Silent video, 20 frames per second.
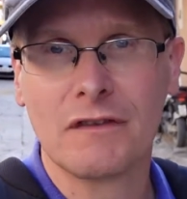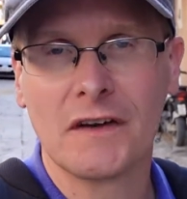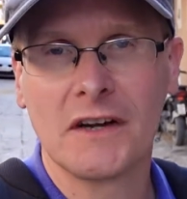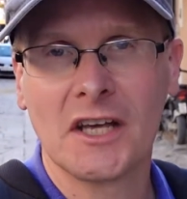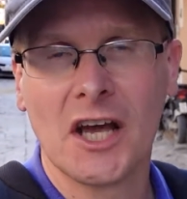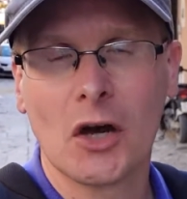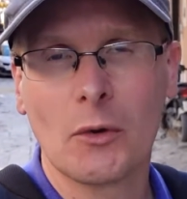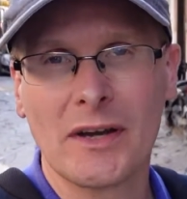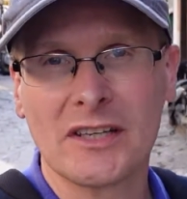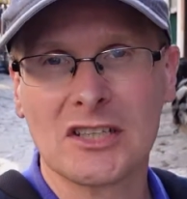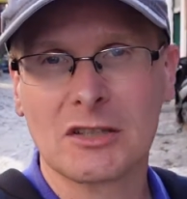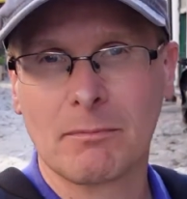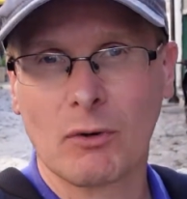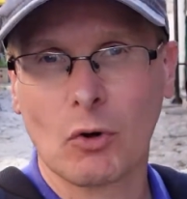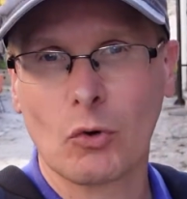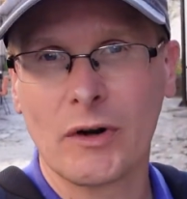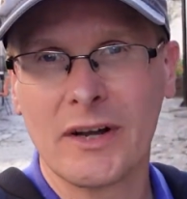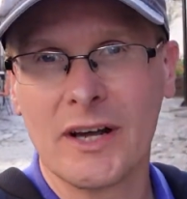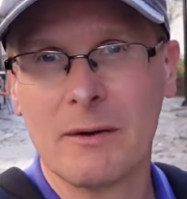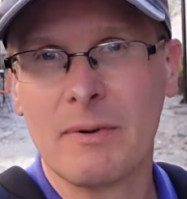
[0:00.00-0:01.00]
video,
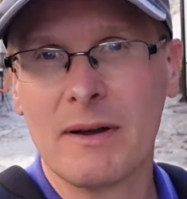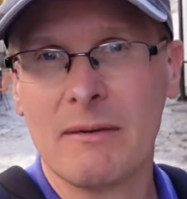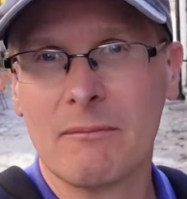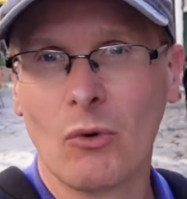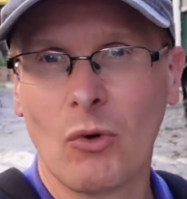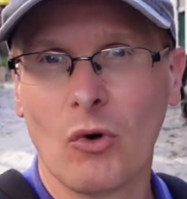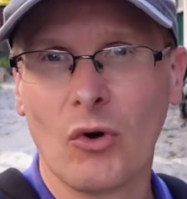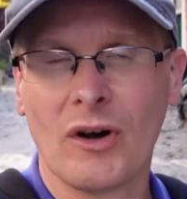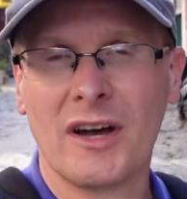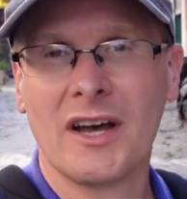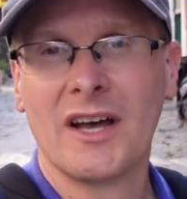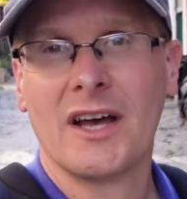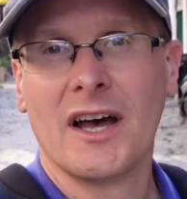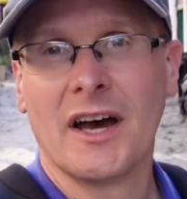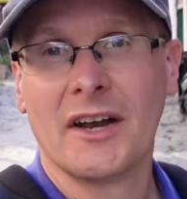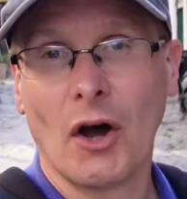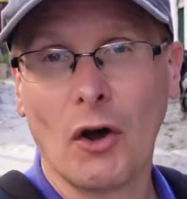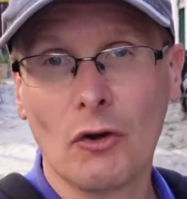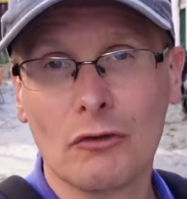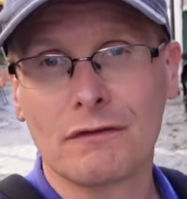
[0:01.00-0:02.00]
explore it a bit more,
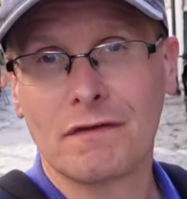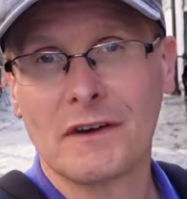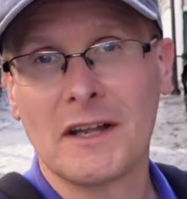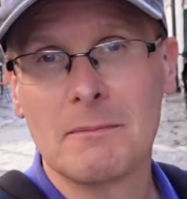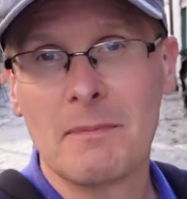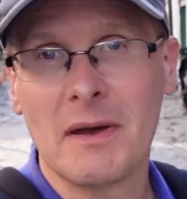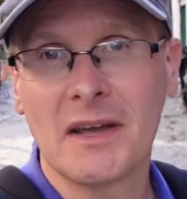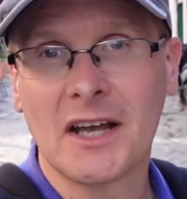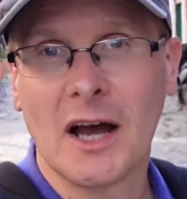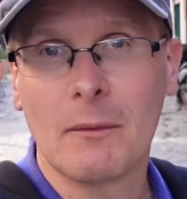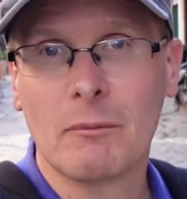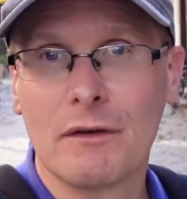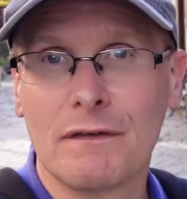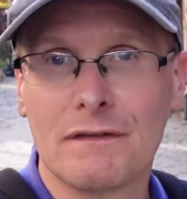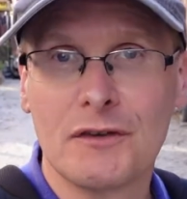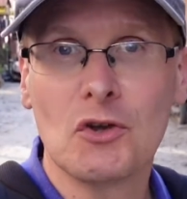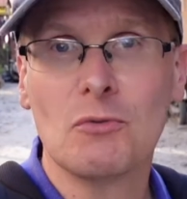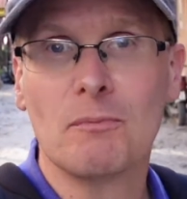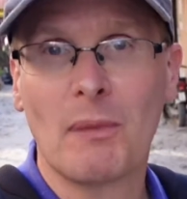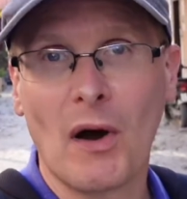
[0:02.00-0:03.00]
and hopefully pick up a
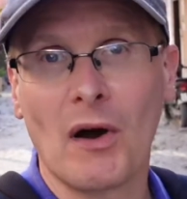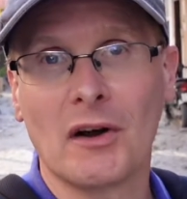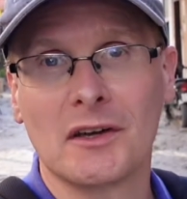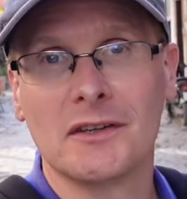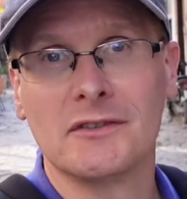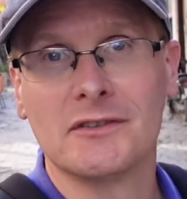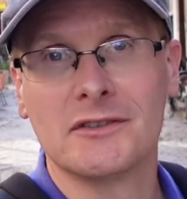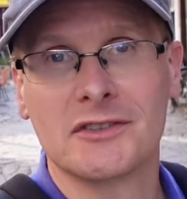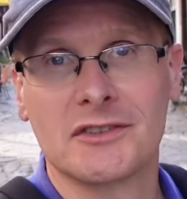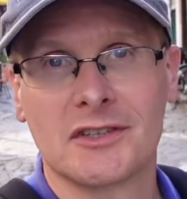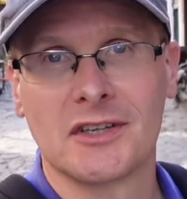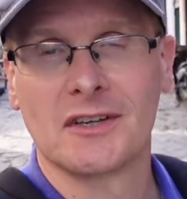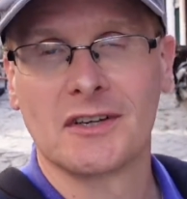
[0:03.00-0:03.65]
few bargains.